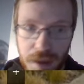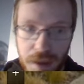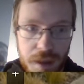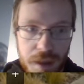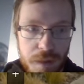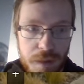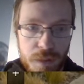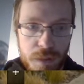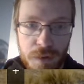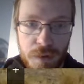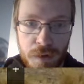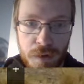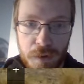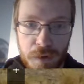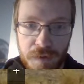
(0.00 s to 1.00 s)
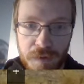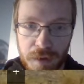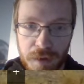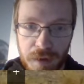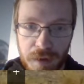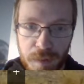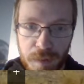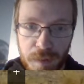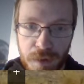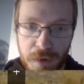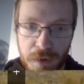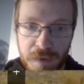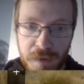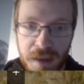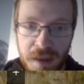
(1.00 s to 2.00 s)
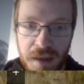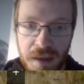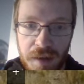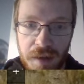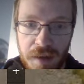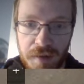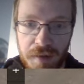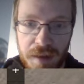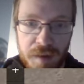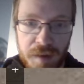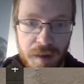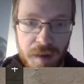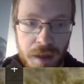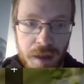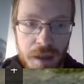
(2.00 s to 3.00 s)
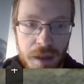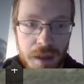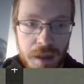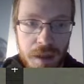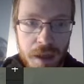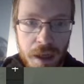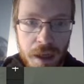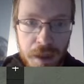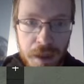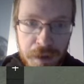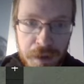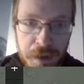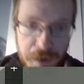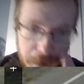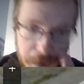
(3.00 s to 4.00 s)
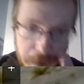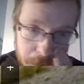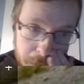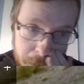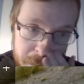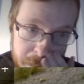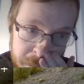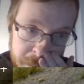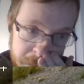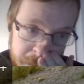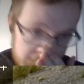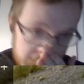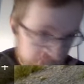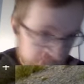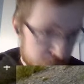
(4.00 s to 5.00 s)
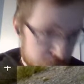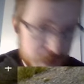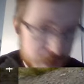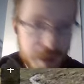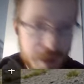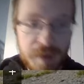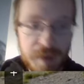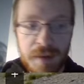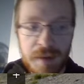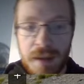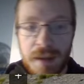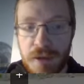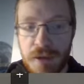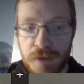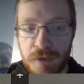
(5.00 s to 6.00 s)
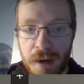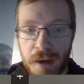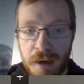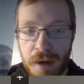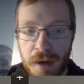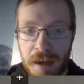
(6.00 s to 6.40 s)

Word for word: Peru. We've got this Peruvian style sign and kind of grassy, dry.